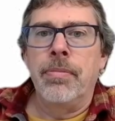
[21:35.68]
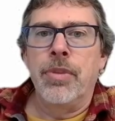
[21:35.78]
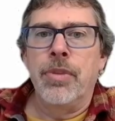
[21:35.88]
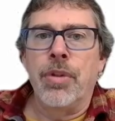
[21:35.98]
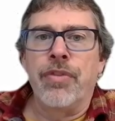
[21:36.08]

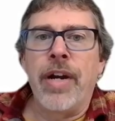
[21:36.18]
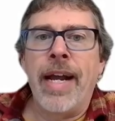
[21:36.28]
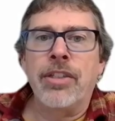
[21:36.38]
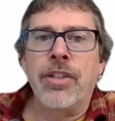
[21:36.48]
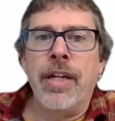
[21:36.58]
So the
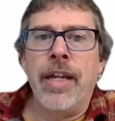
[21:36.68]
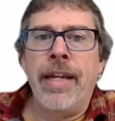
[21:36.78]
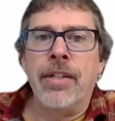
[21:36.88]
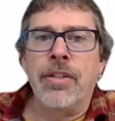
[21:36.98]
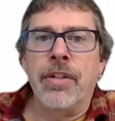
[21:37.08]
fraction
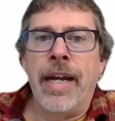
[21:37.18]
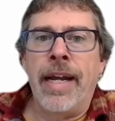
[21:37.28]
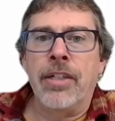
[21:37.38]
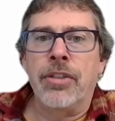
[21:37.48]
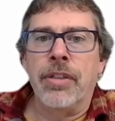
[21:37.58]
answer
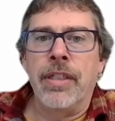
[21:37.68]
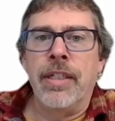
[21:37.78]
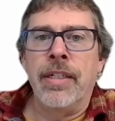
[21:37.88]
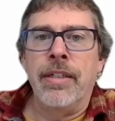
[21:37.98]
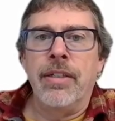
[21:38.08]
actually
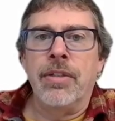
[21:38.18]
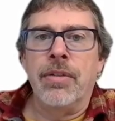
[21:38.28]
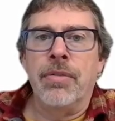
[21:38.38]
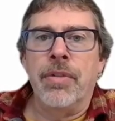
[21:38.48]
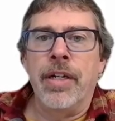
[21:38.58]
is
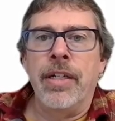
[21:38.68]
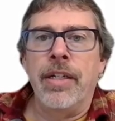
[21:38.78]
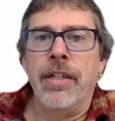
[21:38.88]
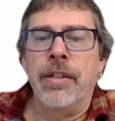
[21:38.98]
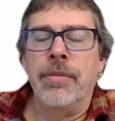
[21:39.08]
right
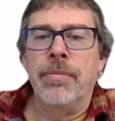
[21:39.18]
here.